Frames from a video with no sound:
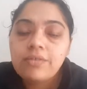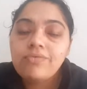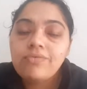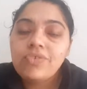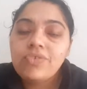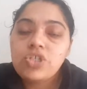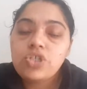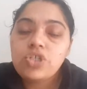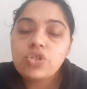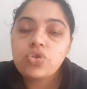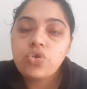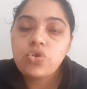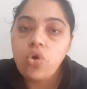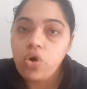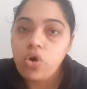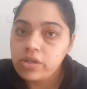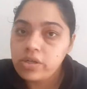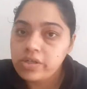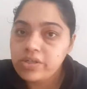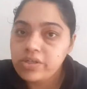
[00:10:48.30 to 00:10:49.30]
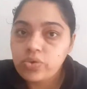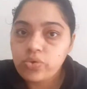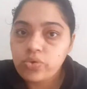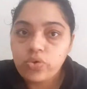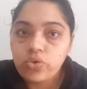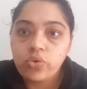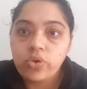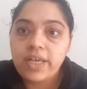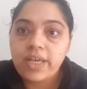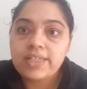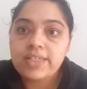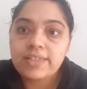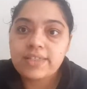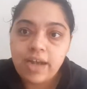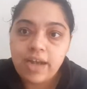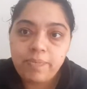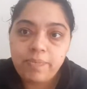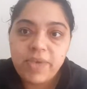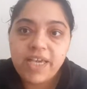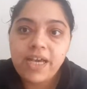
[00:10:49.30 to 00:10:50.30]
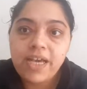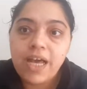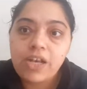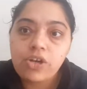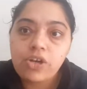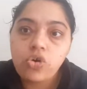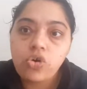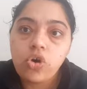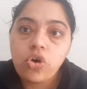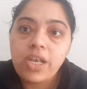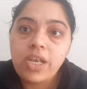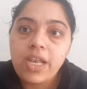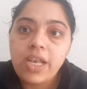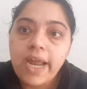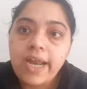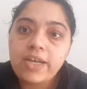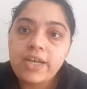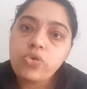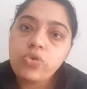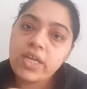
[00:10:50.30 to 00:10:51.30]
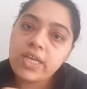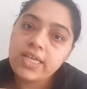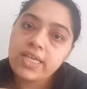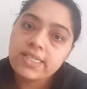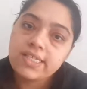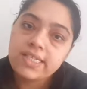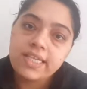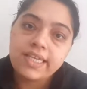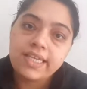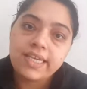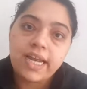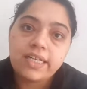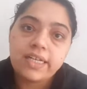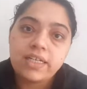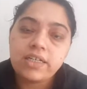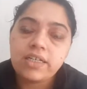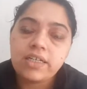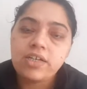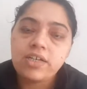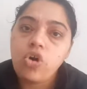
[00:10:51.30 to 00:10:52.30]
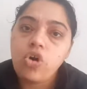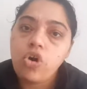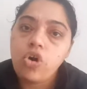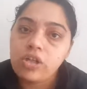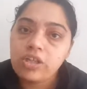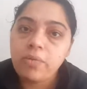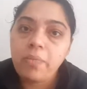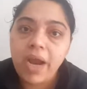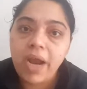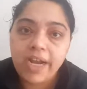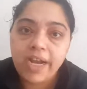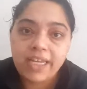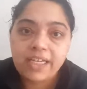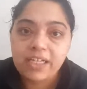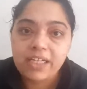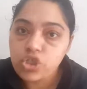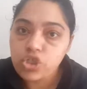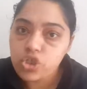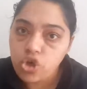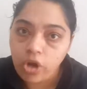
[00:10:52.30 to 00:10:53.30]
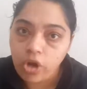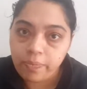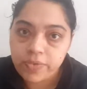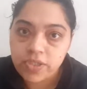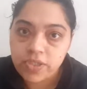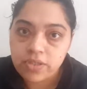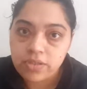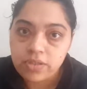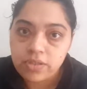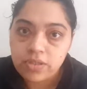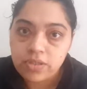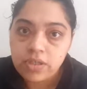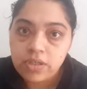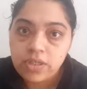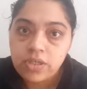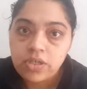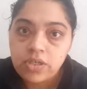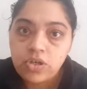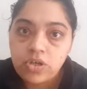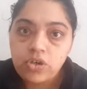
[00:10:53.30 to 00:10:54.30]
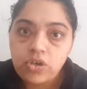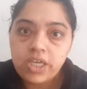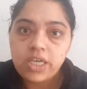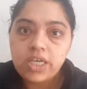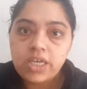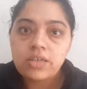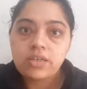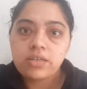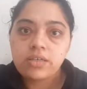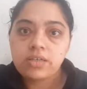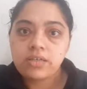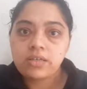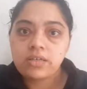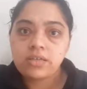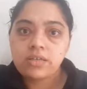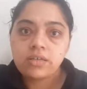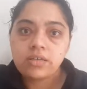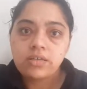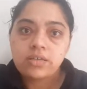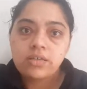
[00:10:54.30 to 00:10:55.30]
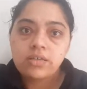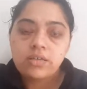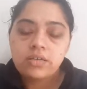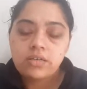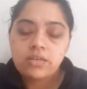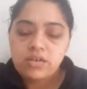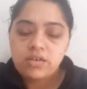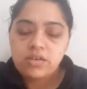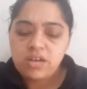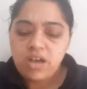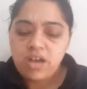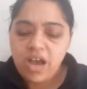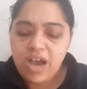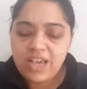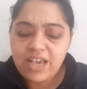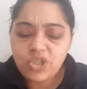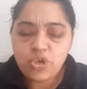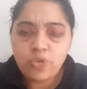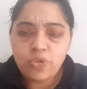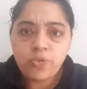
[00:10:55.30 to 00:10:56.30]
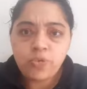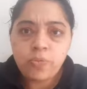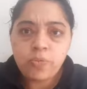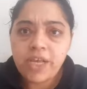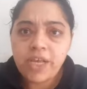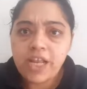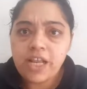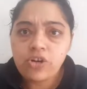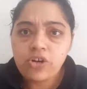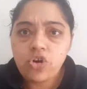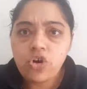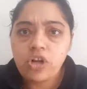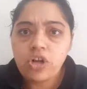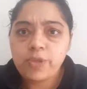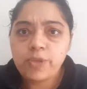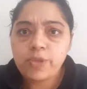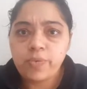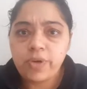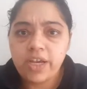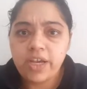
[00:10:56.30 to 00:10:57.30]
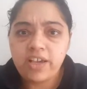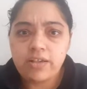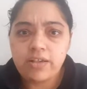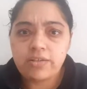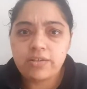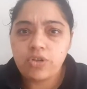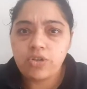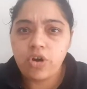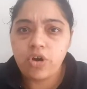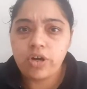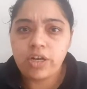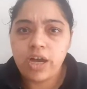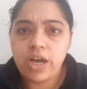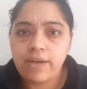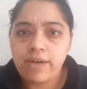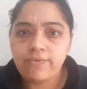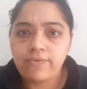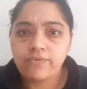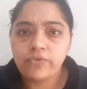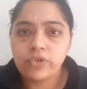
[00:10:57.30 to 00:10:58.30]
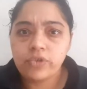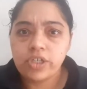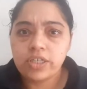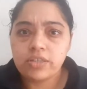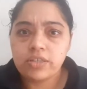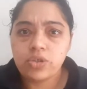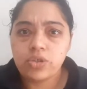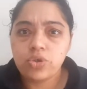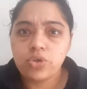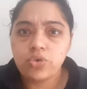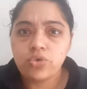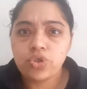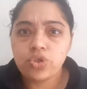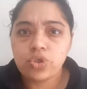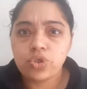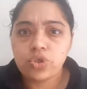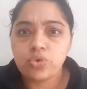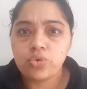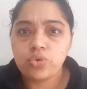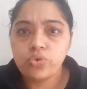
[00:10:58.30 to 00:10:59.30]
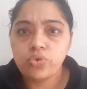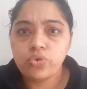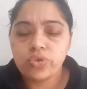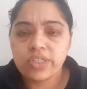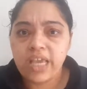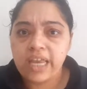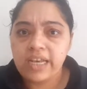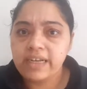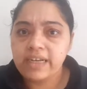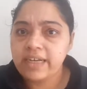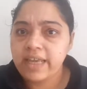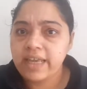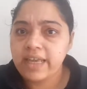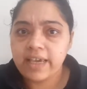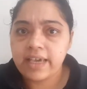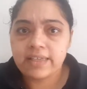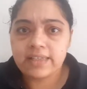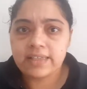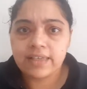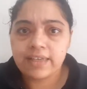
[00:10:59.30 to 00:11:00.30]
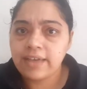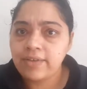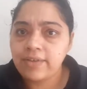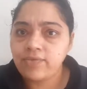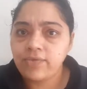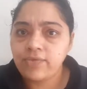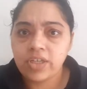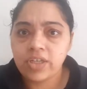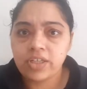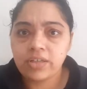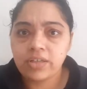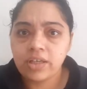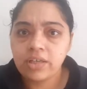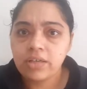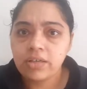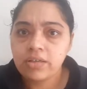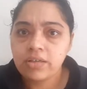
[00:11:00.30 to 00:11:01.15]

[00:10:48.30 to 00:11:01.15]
which is also known as rubbing alcohol, and you can easily get it in all the medical shops. Okay. Isopropyl alcohol spray is not harmful. It's used to sanitize and everything.